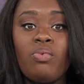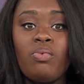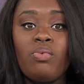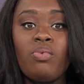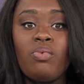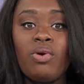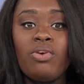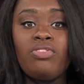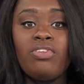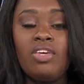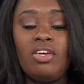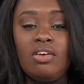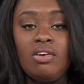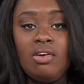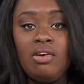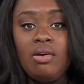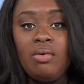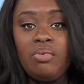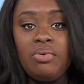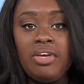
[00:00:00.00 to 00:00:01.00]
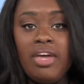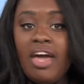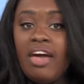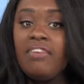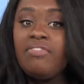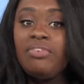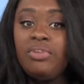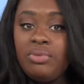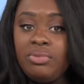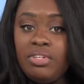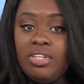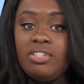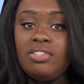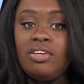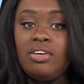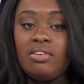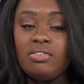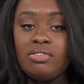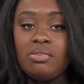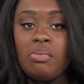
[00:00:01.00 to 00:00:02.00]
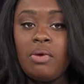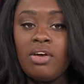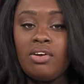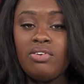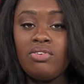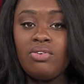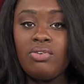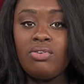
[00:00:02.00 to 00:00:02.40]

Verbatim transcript: Worthy. We have new details about an